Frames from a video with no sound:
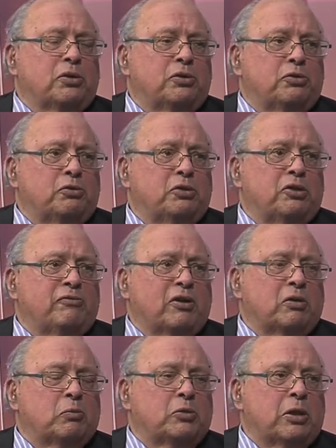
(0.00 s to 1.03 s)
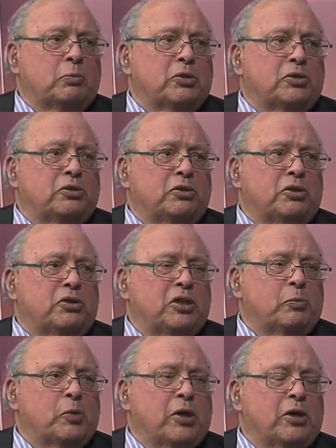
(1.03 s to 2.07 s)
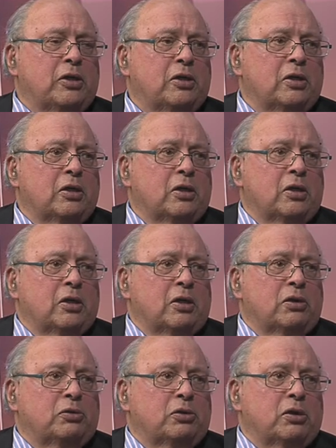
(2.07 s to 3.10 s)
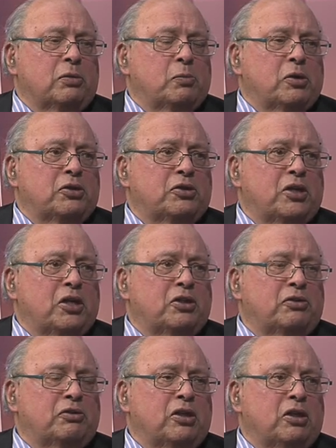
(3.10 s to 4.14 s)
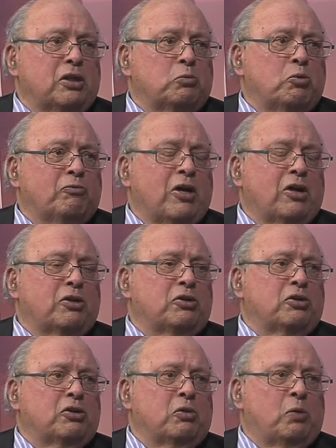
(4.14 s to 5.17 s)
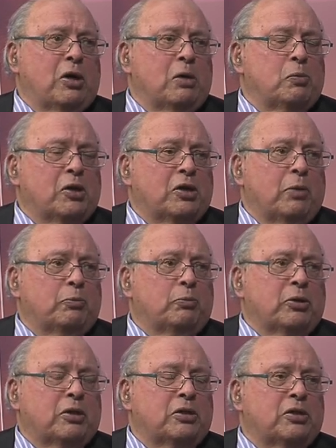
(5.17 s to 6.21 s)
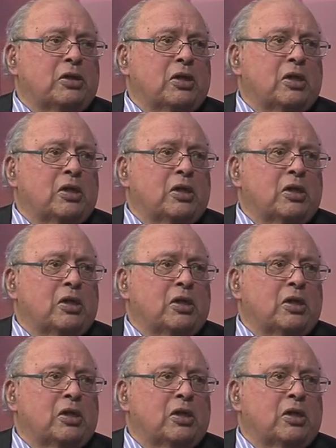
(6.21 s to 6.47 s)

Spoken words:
through these vacuum chambers to the seabed. So it'll remain stationary, then you can move it out. You're not worried about depth because